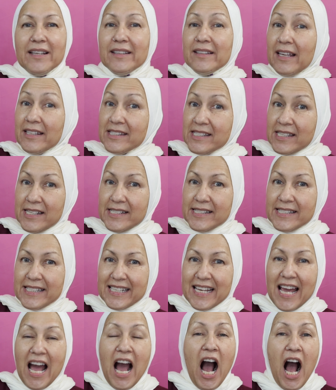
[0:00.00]
That's
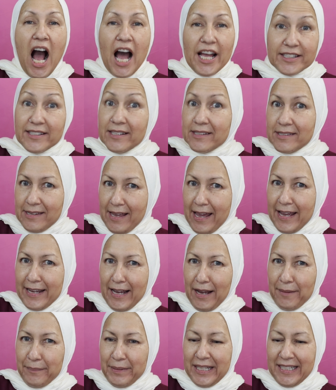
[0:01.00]
easy to say,
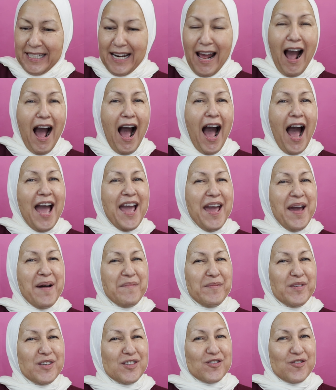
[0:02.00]
I mean. I
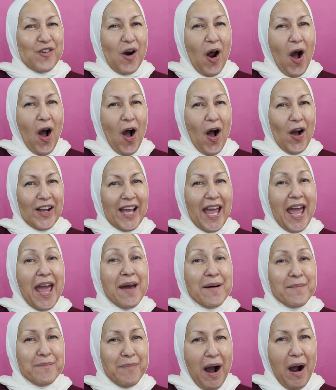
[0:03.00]
am strong
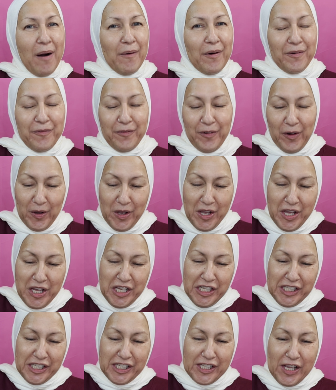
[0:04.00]
and powerful.
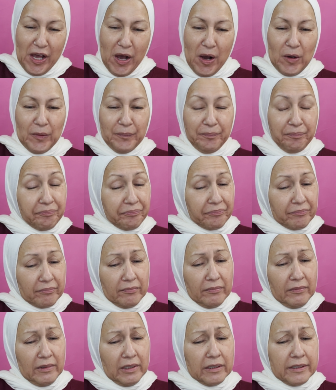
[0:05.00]
So
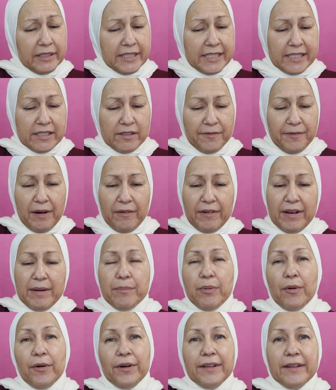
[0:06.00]
this is a very
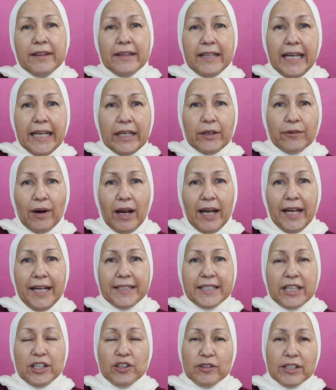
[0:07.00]
important thing,
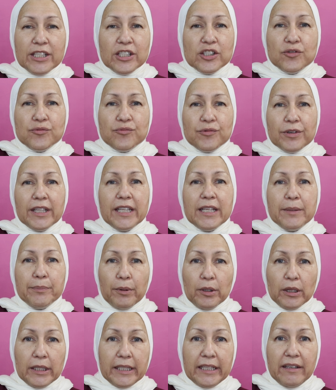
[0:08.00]
right? That you need to really
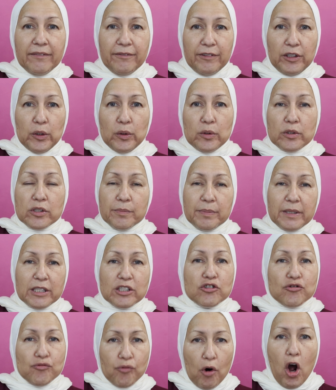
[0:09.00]
believe you to be
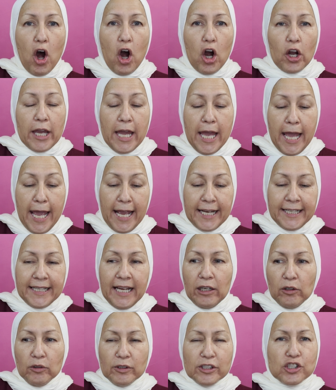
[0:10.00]
strong. And
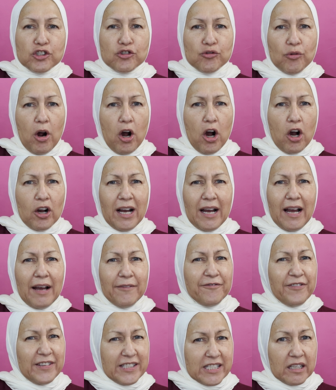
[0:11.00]
not only strong
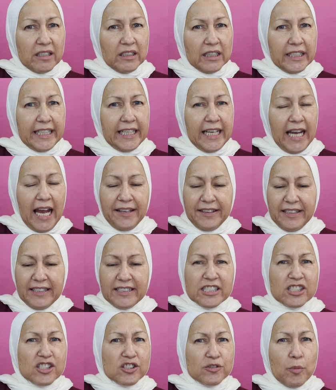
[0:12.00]
physically, I think
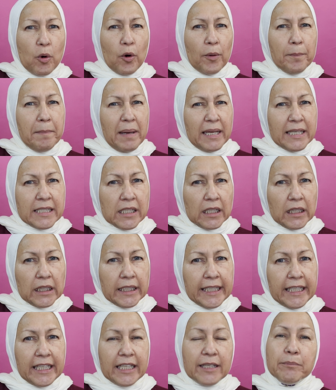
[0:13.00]
this is more
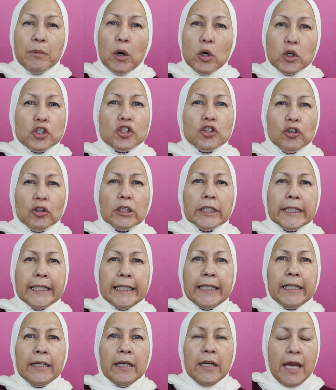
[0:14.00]
mentally,
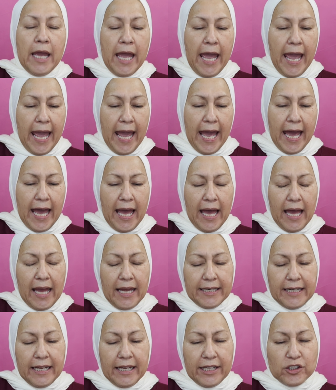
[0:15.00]
emotionally.
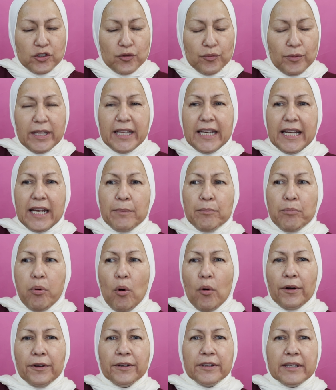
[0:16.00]
And it's really
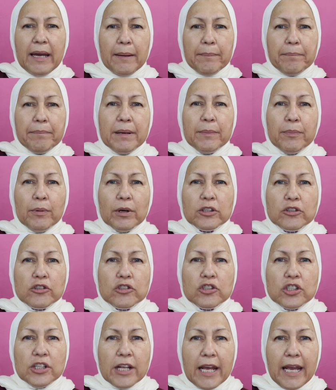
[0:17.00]
important that people
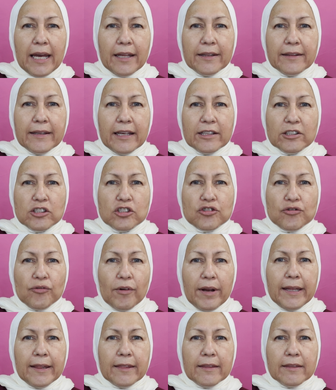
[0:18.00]
understand that
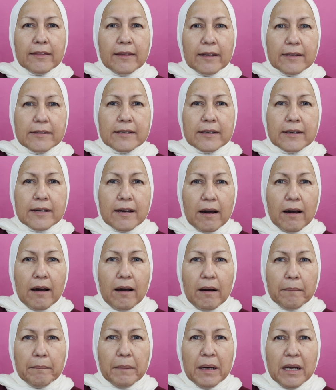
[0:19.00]
strength doesn't
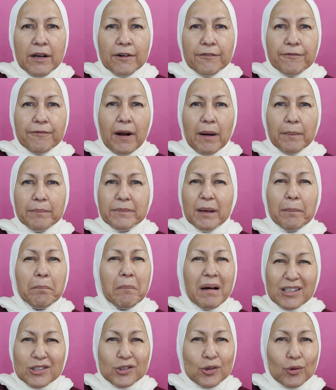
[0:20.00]
come from the
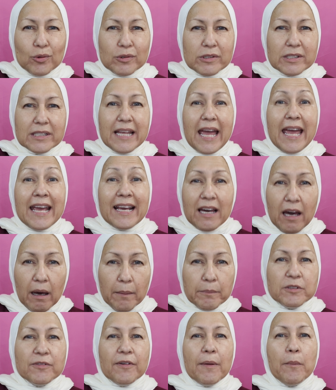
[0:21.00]
muscles. It
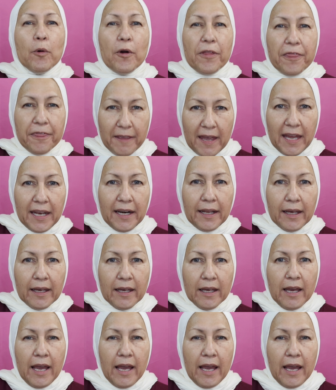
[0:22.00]
comes from within.